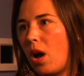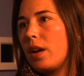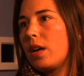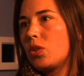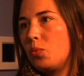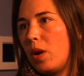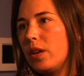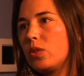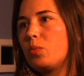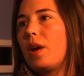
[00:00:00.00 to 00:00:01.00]
product
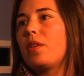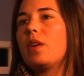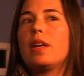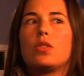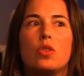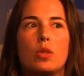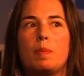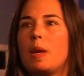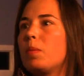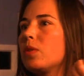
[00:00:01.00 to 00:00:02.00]
was, whether it's
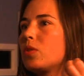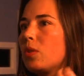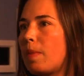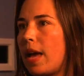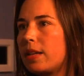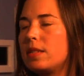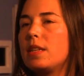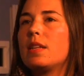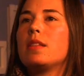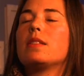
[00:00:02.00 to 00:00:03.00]
newspapers or
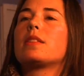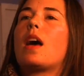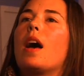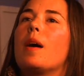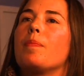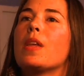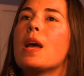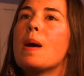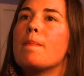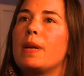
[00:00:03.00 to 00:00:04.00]
magazines.
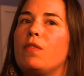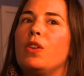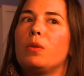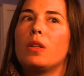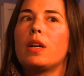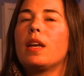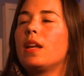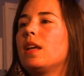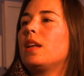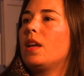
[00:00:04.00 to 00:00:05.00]
But if you look at
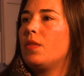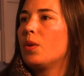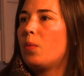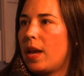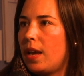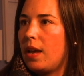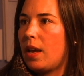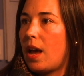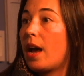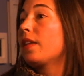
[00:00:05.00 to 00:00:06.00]
it in the
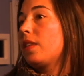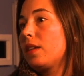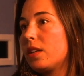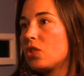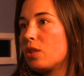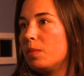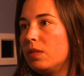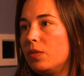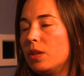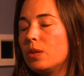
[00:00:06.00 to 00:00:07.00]
way I think that it should
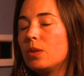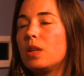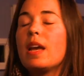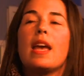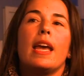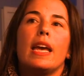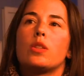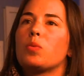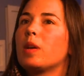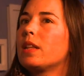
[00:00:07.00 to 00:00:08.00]
be viewed,
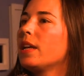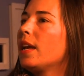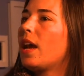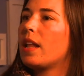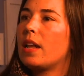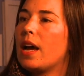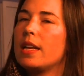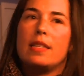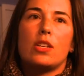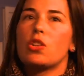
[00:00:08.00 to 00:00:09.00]
it's really
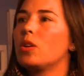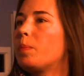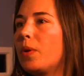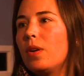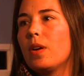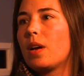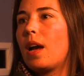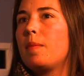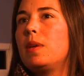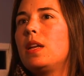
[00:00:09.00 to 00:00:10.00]
an additional perk.
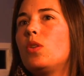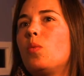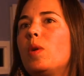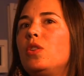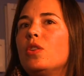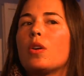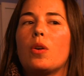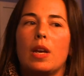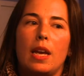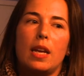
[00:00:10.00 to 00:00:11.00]
I mean, when you're
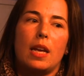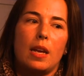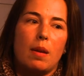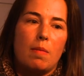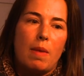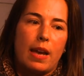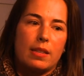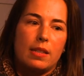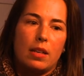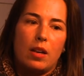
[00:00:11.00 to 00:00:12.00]
creating
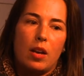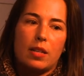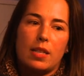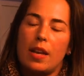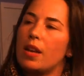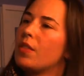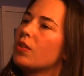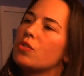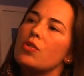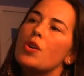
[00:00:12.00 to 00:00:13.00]
magazine content,
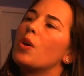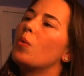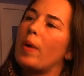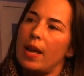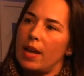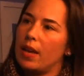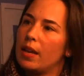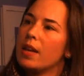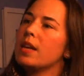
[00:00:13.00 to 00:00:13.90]
there's no way